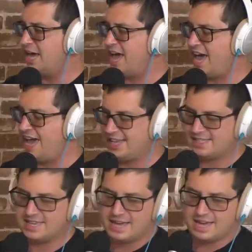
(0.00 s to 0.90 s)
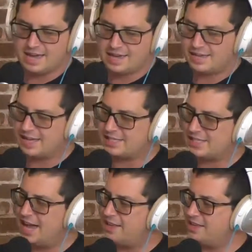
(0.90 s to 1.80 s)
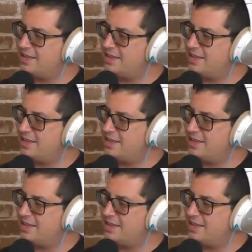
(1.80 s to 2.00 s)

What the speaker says: and it's not